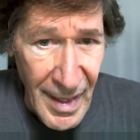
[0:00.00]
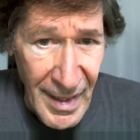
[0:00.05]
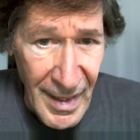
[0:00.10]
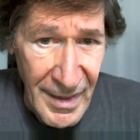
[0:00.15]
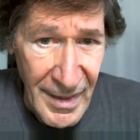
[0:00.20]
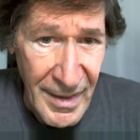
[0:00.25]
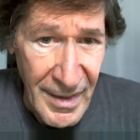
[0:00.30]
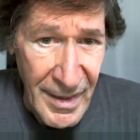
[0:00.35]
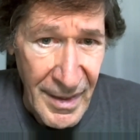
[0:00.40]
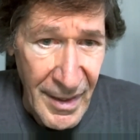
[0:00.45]

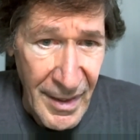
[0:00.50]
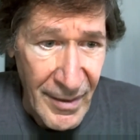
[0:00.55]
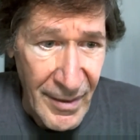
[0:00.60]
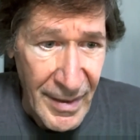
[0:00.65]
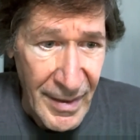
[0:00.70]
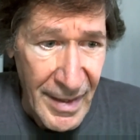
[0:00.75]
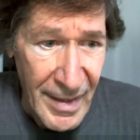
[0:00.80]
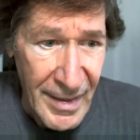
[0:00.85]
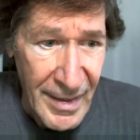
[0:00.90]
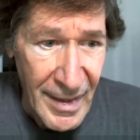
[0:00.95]
you know,
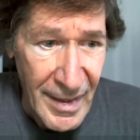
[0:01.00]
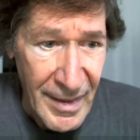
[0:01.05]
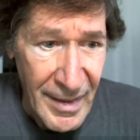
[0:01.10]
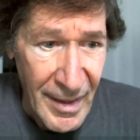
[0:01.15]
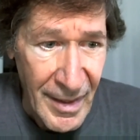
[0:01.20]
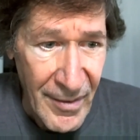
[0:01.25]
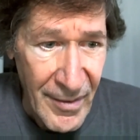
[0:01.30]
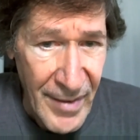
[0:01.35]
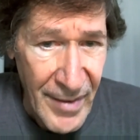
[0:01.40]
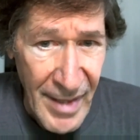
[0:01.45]
again,
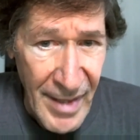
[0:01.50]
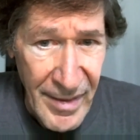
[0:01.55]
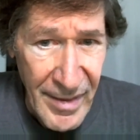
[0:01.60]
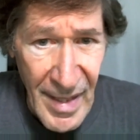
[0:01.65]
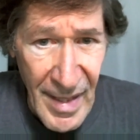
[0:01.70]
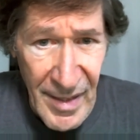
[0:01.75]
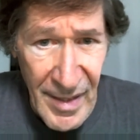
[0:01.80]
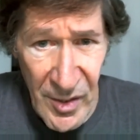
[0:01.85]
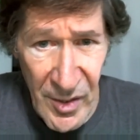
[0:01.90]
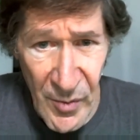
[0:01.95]

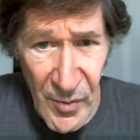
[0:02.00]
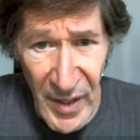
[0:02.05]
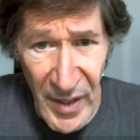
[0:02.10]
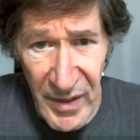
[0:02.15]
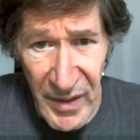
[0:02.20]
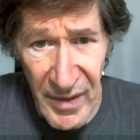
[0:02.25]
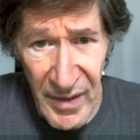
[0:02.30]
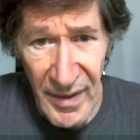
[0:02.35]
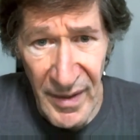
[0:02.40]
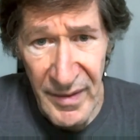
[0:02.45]
that's a
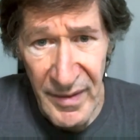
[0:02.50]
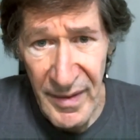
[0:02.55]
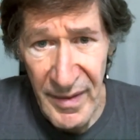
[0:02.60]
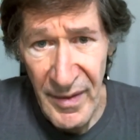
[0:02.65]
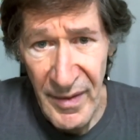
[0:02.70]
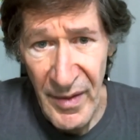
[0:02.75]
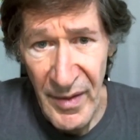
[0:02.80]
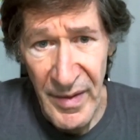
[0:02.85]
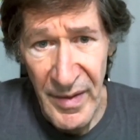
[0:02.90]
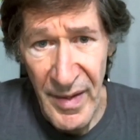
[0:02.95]
speculation
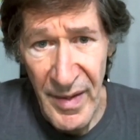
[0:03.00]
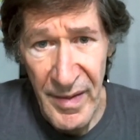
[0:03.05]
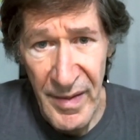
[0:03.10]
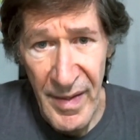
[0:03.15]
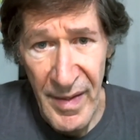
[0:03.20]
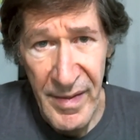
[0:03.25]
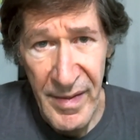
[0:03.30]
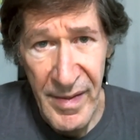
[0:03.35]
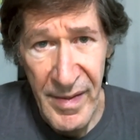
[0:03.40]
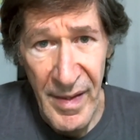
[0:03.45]
that
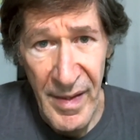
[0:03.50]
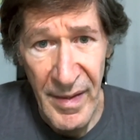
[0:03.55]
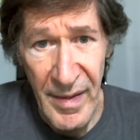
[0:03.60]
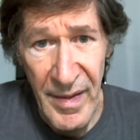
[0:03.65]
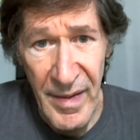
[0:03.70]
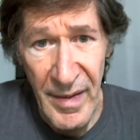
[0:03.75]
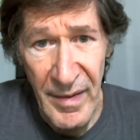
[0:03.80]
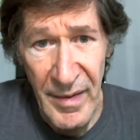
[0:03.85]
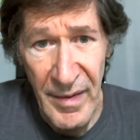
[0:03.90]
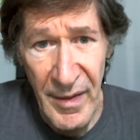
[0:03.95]
it's,
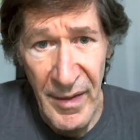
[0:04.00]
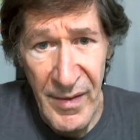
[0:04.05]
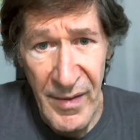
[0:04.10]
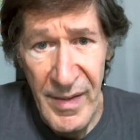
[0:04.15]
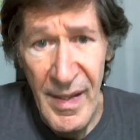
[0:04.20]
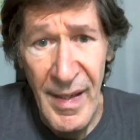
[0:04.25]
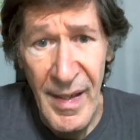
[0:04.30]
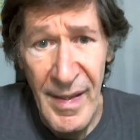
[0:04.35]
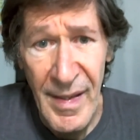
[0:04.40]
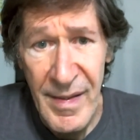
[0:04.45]
you know,
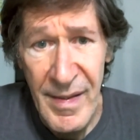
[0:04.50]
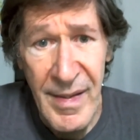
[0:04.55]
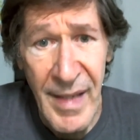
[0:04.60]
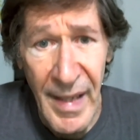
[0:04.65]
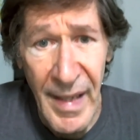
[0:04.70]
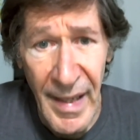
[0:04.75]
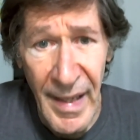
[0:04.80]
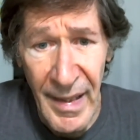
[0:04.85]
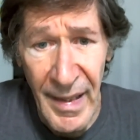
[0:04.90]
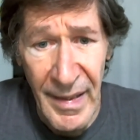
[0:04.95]
science
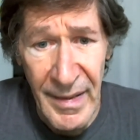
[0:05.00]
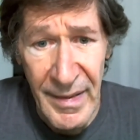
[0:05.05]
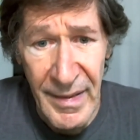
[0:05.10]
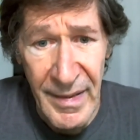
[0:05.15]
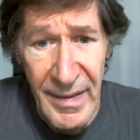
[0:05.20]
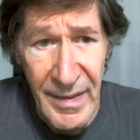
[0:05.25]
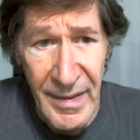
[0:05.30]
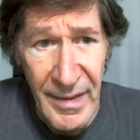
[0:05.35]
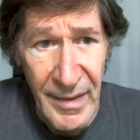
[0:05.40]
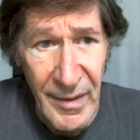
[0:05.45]
can't
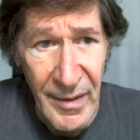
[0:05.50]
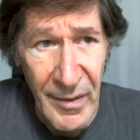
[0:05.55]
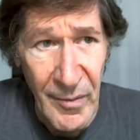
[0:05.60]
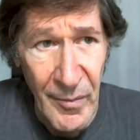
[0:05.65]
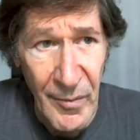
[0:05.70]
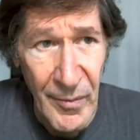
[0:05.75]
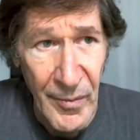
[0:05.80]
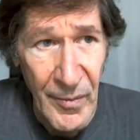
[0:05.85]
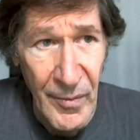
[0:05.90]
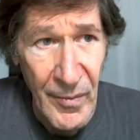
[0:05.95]

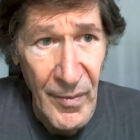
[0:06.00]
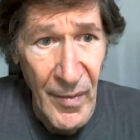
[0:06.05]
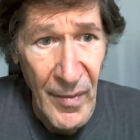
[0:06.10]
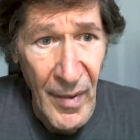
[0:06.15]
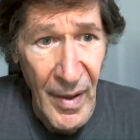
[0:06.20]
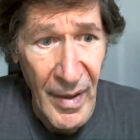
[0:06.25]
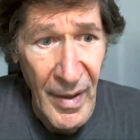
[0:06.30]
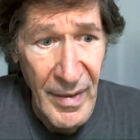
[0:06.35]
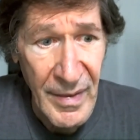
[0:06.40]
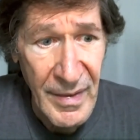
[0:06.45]

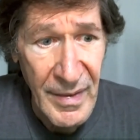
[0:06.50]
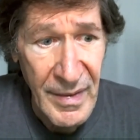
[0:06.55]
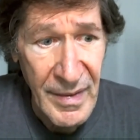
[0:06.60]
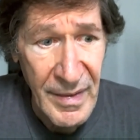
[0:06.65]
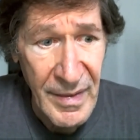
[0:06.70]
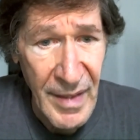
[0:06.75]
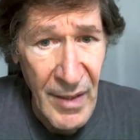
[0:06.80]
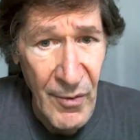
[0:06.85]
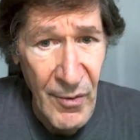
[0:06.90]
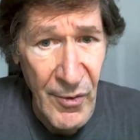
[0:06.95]

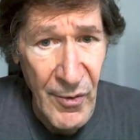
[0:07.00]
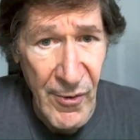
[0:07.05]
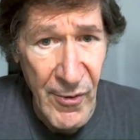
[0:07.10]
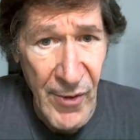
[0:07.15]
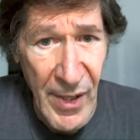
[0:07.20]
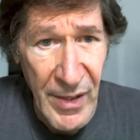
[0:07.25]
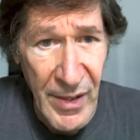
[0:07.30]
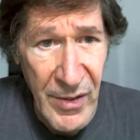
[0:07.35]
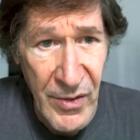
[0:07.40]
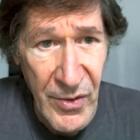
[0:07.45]
say whether
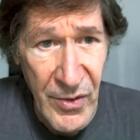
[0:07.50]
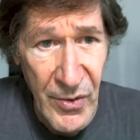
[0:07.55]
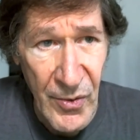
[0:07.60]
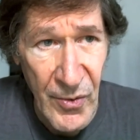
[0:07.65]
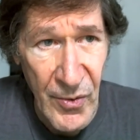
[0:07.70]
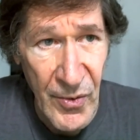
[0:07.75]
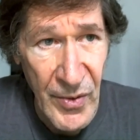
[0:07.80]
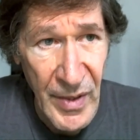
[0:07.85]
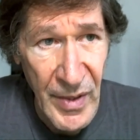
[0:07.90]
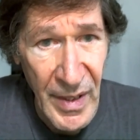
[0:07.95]
that's
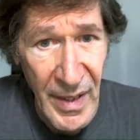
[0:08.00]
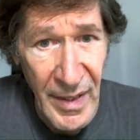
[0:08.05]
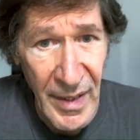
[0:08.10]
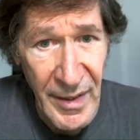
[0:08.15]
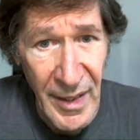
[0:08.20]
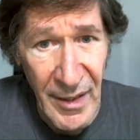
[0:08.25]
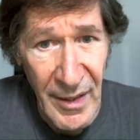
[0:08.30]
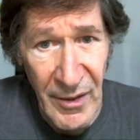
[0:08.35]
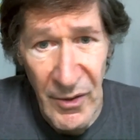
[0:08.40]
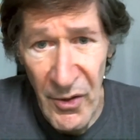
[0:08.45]
true or not.
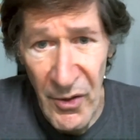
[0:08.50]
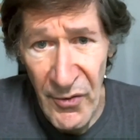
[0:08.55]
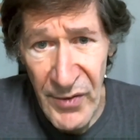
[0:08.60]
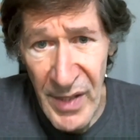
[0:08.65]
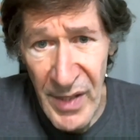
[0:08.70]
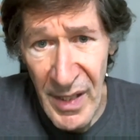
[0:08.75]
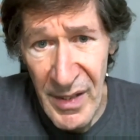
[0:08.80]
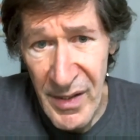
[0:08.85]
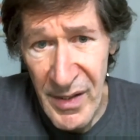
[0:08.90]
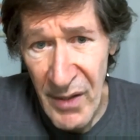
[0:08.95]
I don't know if
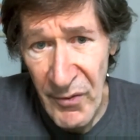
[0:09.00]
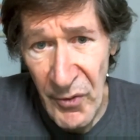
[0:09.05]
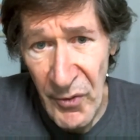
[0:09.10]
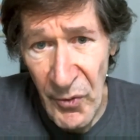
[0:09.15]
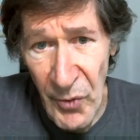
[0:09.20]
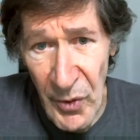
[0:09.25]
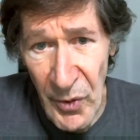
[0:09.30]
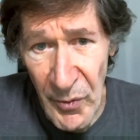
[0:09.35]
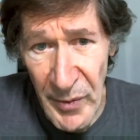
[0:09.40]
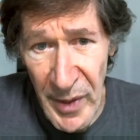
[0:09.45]
science ever
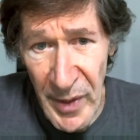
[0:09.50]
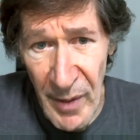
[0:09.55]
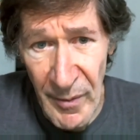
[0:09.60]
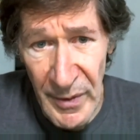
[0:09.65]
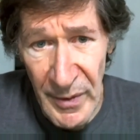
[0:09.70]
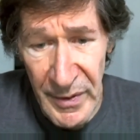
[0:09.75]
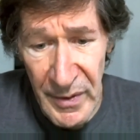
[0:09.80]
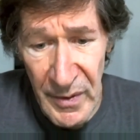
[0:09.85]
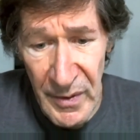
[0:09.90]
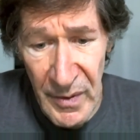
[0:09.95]
will be able
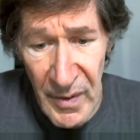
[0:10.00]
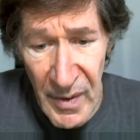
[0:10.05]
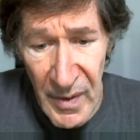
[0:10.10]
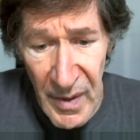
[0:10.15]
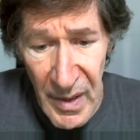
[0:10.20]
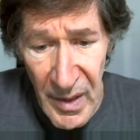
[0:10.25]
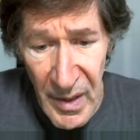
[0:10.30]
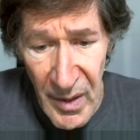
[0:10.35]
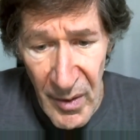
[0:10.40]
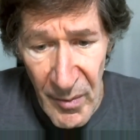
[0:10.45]
to,
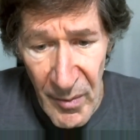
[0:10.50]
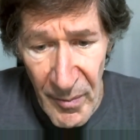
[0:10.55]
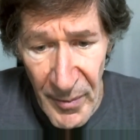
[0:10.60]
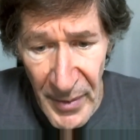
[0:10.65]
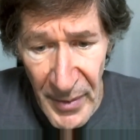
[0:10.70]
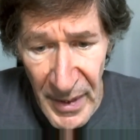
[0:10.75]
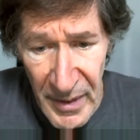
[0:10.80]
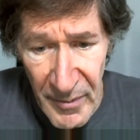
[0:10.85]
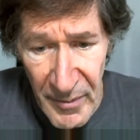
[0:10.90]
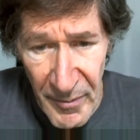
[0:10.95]

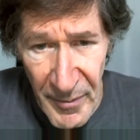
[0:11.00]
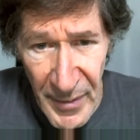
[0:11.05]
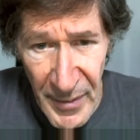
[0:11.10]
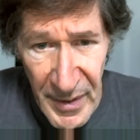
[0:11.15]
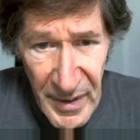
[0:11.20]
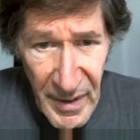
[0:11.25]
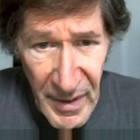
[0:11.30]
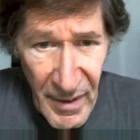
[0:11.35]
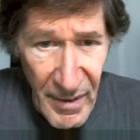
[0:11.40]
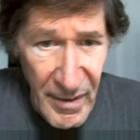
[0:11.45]
but
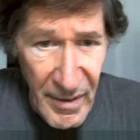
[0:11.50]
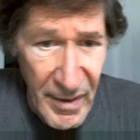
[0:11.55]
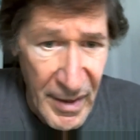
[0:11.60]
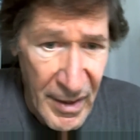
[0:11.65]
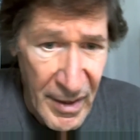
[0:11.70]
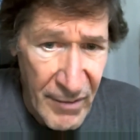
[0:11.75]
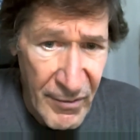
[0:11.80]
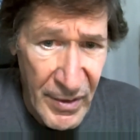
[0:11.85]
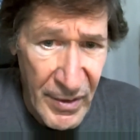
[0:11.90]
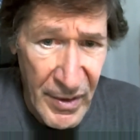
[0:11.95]

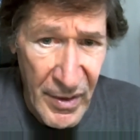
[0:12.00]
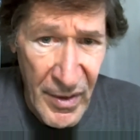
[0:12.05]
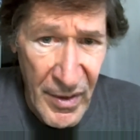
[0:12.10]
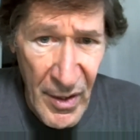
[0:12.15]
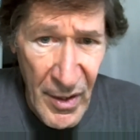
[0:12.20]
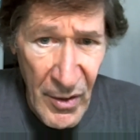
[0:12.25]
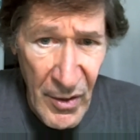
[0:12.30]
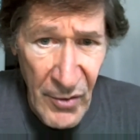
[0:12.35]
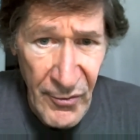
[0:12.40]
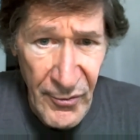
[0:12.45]
even
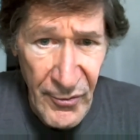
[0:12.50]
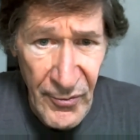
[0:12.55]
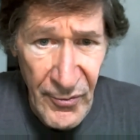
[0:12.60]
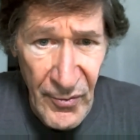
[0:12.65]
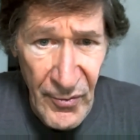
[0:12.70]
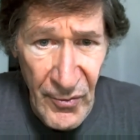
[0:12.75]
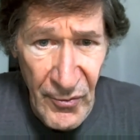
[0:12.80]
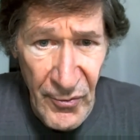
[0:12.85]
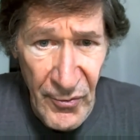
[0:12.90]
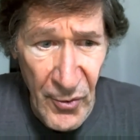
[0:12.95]
though
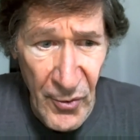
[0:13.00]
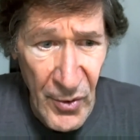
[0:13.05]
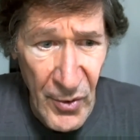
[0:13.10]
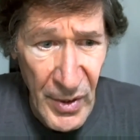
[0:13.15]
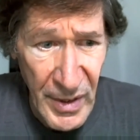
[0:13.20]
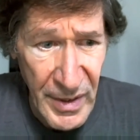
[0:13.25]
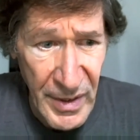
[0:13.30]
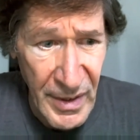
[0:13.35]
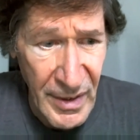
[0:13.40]
Freud,